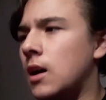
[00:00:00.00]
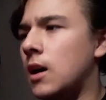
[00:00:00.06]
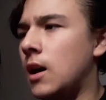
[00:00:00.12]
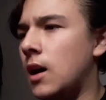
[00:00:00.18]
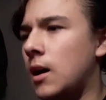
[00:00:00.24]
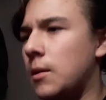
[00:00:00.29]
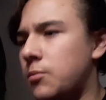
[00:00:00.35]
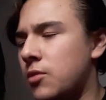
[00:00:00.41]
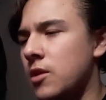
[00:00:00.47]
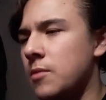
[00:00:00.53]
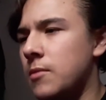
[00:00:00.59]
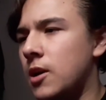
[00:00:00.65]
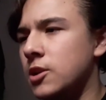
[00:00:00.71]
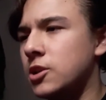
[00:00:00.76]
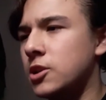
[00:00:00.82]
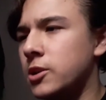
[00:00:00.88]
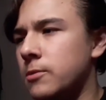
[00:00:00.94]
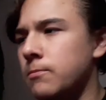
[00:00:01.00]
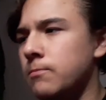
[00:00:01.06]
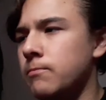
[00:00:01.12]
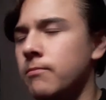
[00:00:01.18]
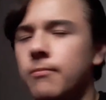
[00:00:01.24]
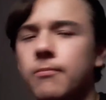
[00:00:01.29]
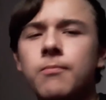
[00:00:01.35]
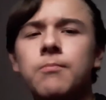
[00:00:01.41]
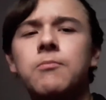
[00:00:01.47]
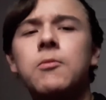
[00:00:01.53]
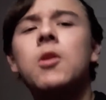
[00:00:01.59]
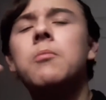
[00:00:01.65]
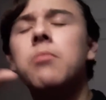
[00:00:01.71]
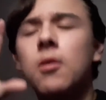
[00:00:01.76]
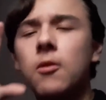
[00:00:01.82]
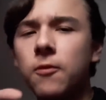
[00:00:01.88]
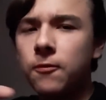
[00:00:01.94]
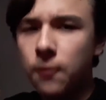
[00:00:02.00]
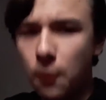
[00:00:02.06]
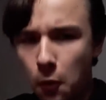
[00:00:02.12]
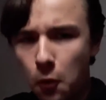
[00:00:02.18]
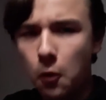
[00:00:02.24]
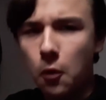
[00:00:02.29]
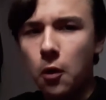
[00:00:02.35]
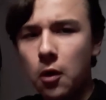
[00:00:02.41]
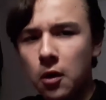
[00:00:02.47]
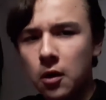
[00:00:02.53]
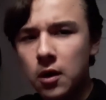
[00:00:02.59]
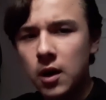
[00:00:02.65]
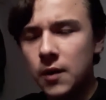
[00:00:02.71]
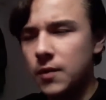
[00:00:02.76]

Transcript: uh, pretty much the before,